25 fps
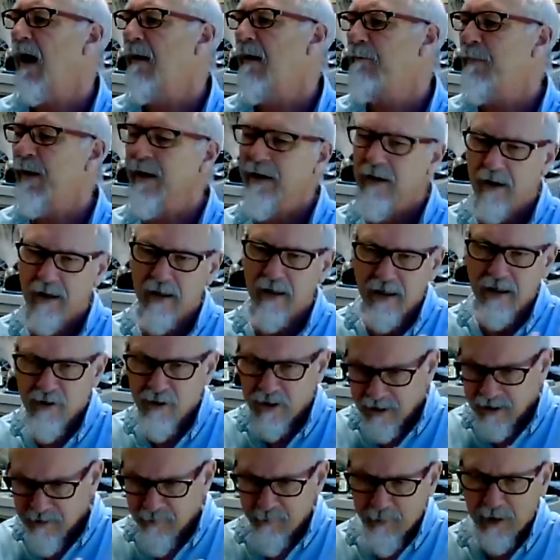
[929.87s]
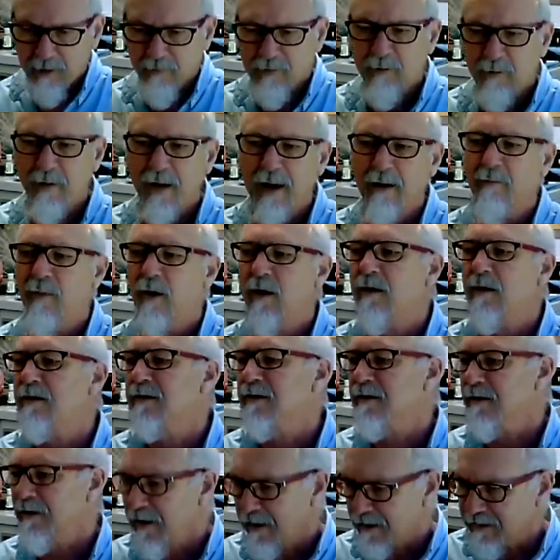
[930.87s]
But again, you get to play with the black
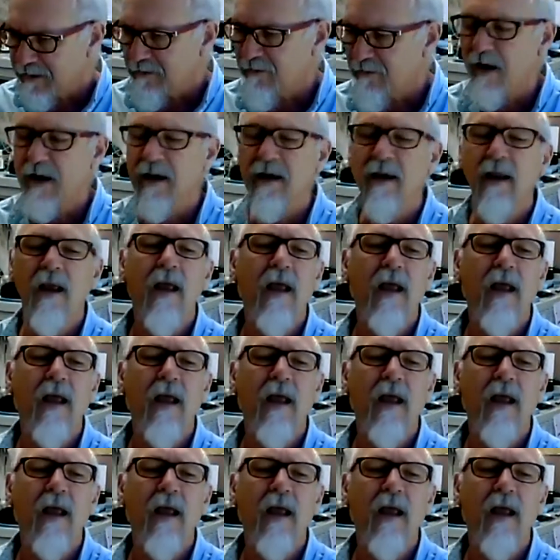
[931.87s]
box, and that's great.